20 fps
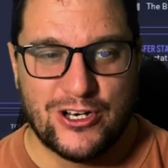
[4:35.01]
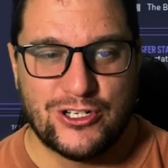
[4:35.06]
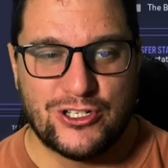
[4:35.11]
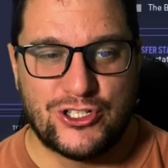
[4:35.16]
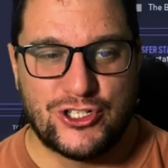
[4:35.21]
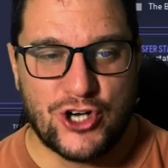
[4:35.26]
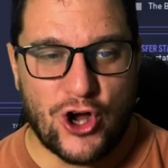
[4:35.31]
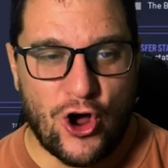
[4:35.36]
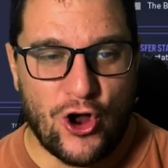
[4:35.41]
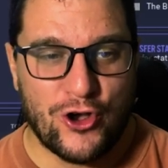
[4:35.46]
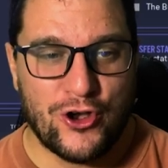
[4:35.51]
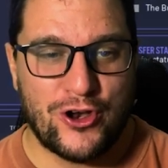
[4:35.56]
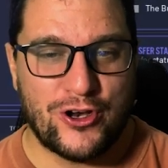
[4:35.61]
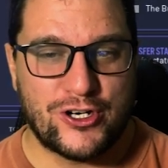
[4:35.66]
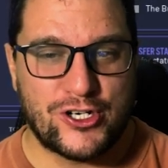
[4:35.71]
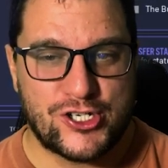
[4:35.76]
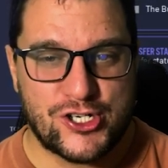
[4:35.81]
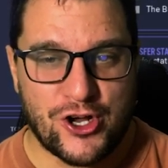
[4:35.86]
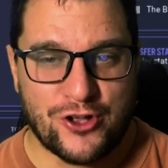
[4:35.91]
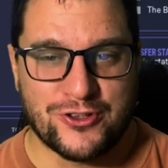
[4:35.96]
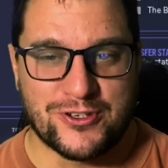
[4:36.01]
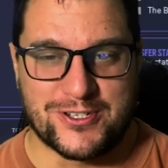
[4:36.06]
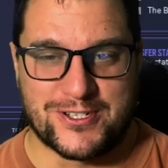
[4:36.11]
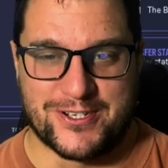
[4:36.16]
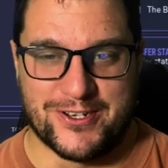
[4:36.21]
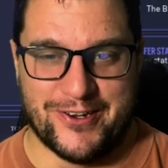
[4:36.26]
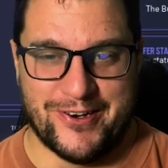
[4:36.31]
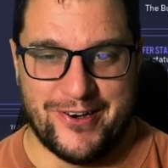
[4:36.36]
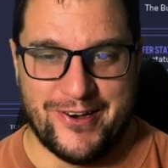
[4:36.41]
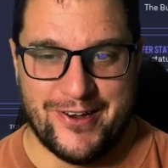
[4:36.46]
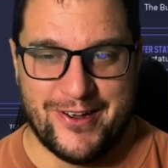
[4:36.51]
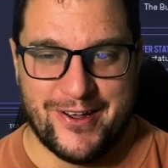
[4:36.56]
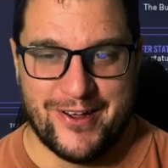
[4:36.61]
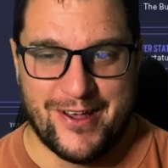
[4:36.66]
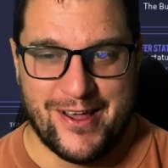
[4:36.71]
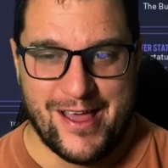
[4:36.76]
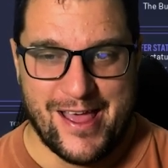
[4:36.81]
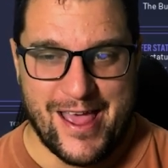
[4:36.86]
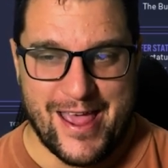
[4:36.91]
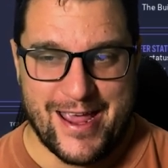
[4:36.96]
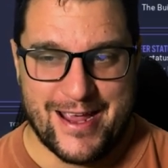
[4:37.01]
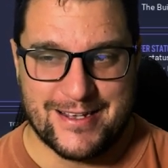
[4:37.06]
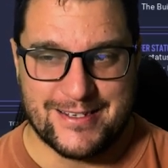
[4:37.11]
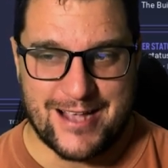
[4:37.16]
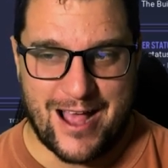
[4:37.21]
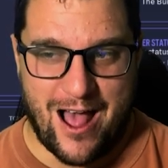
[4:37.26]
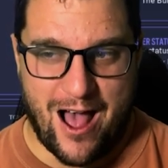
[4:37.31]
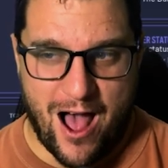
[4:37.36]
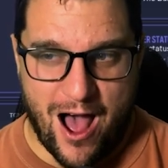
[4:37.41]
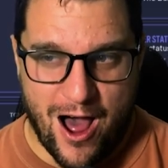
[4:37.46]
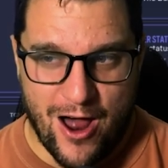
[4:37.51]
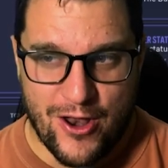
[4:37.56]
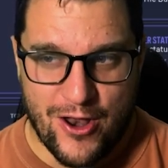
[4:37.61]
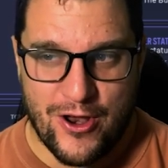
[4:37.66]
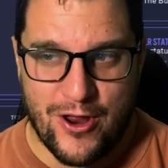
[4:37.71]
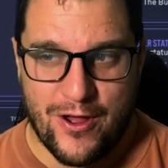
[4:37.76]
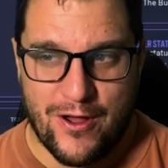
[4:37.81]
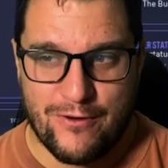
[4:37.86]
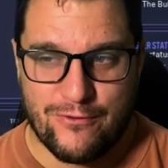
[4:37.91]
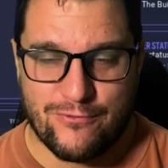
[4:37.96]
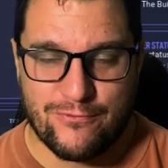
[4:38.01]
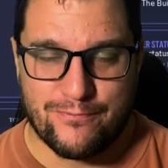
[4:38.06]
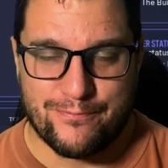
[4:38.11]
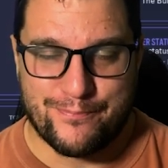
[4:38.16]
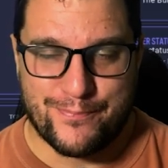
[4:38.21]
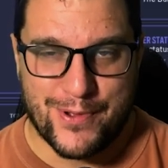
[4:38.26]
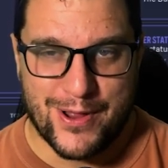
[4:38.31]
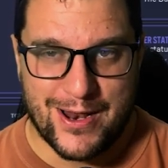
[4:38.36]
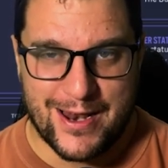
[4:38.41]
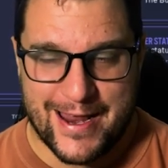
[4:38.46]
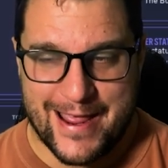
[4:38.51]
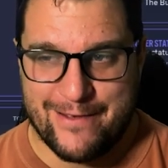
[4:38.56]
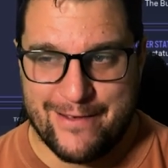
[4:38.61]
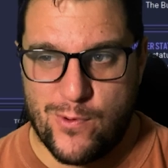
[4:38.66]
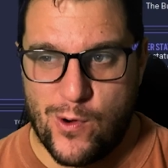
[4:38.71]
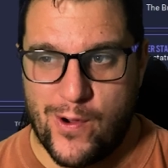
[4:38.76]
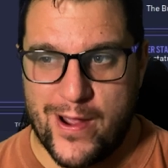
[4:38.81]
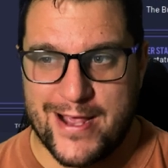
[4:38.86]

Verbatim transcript: John Johnson is unbelievable.